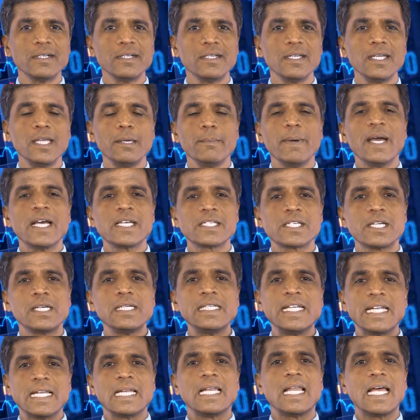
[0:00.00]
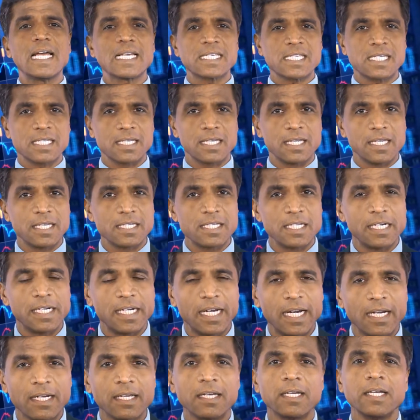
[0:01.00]
Imagine 10 lakhs is
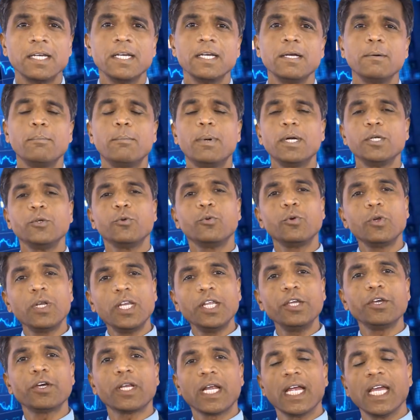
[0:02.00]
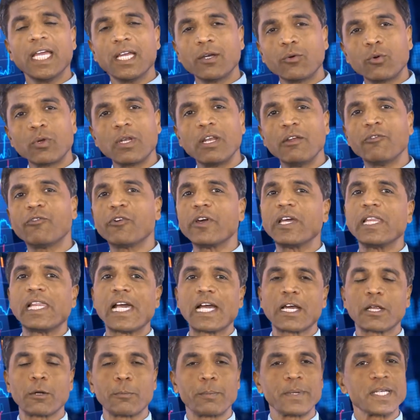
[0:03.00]
needed, but only you are having only 5
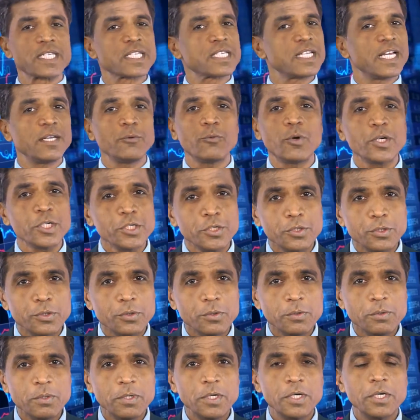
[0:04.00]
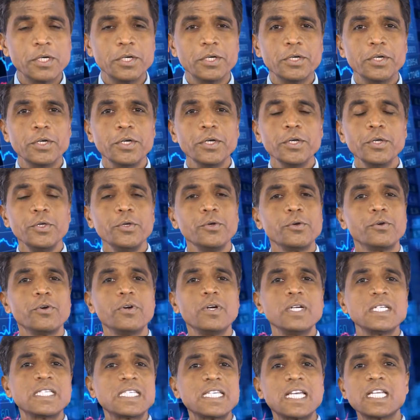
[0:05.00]
lakh rupees. Then what you do? You go
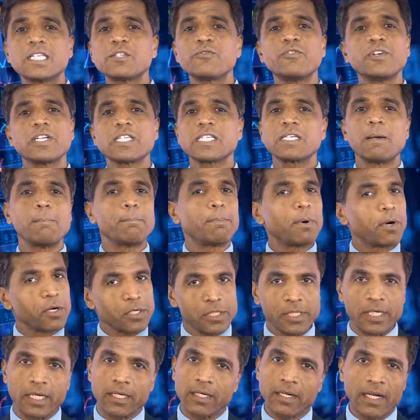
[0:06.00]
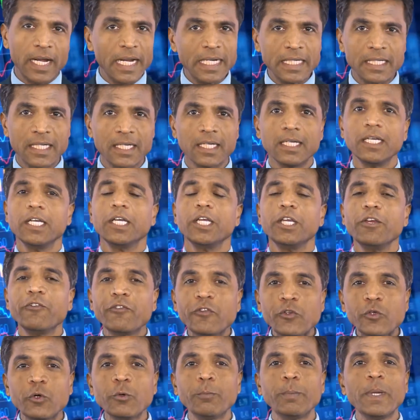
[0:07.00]
and search for some partner, right? If
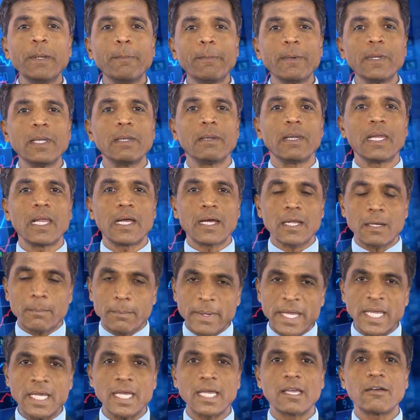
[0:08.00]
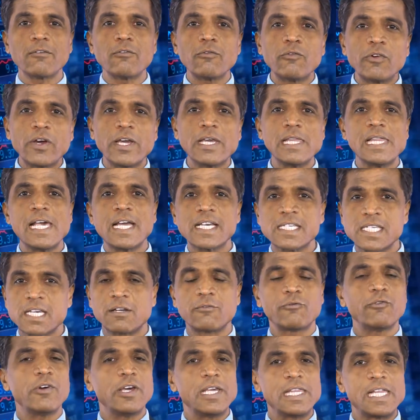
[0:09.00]
two people are making 5 lakhs
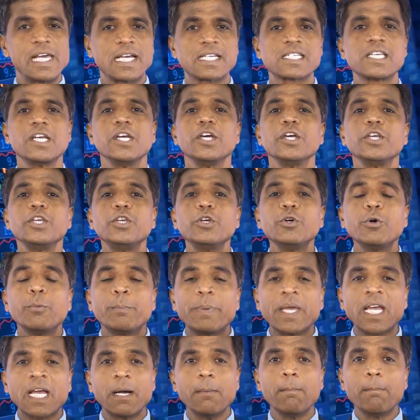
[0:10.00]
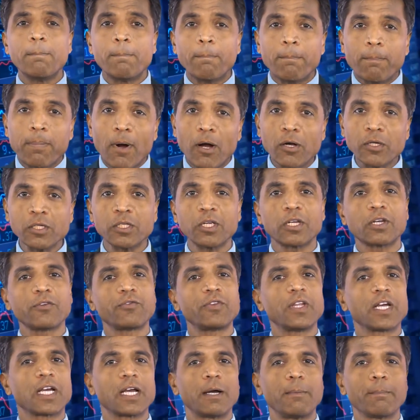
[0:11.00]
and 5 lakhs, you become partner of
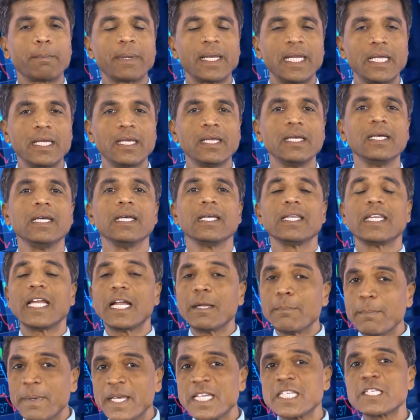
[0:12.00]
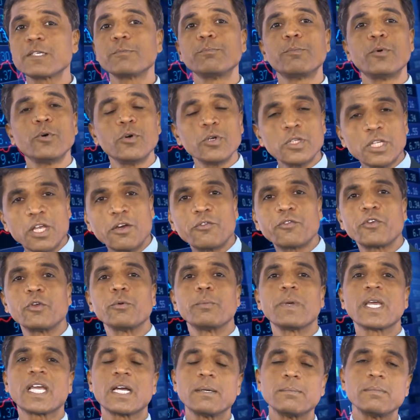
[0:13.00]
the company. That means both of you
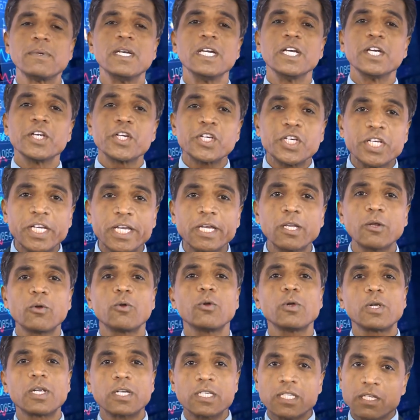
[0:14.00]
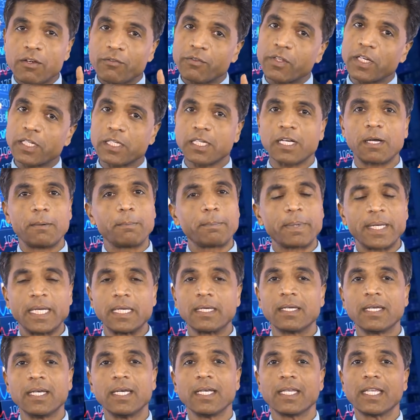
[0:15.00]
become shareholders of that
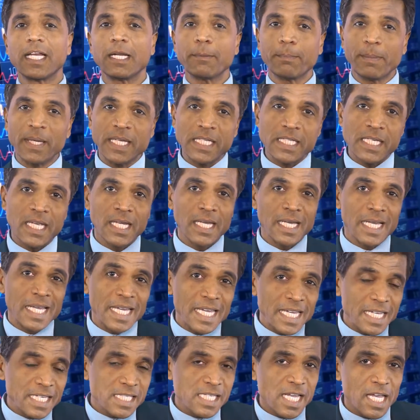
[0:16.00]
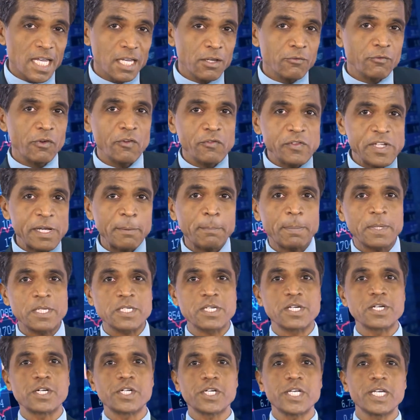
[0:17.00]
company. That means he is having
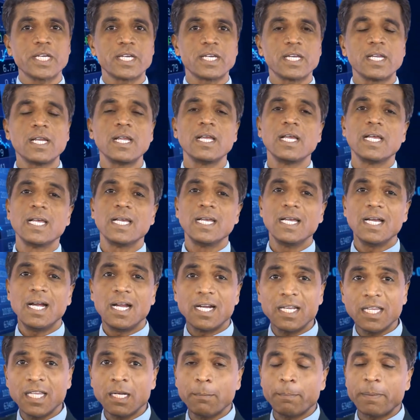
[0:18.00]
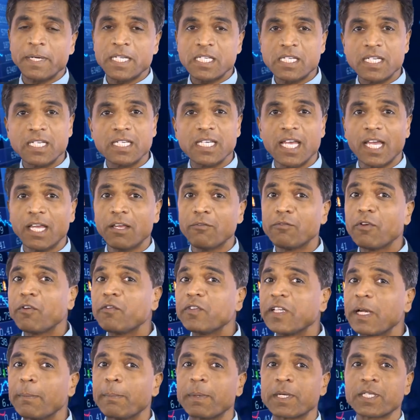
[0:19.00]
50% share, another person is having
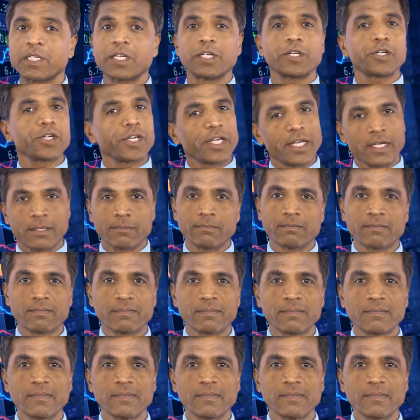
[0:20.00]
50% share.